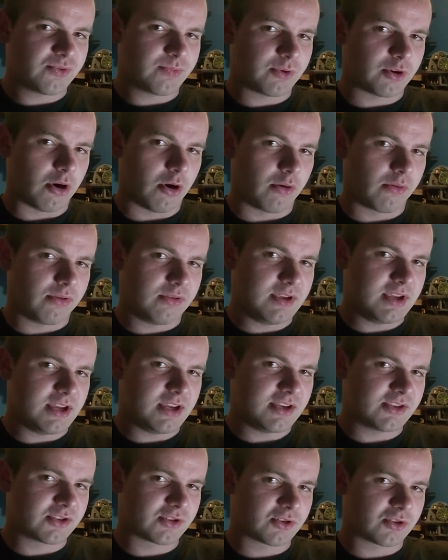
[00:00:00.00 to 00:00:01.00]
McCarthy
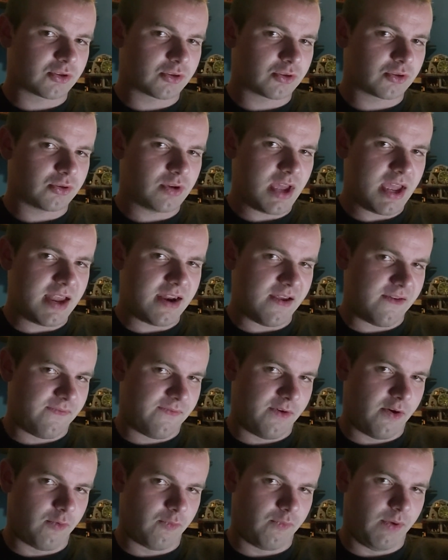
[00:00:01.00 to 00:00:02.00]
is
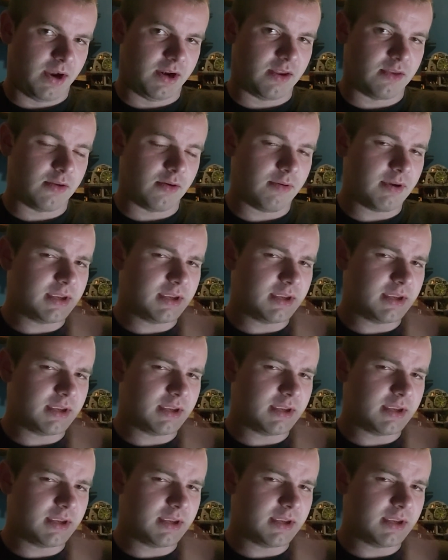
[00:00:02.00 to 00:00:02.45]
NFL ready, though.